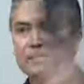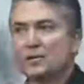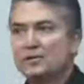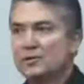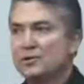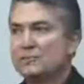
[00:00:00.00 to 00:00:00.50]

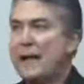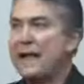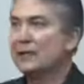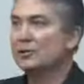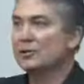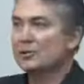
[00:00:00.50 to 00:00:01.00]
Bluetooth
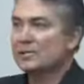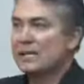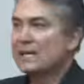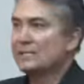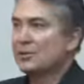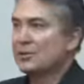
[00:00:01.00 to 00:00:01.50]
paddles and
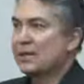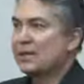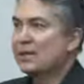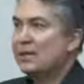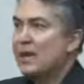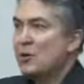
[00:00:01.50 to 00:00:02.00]
that sort of
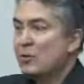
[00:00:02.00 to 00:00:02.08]
thing,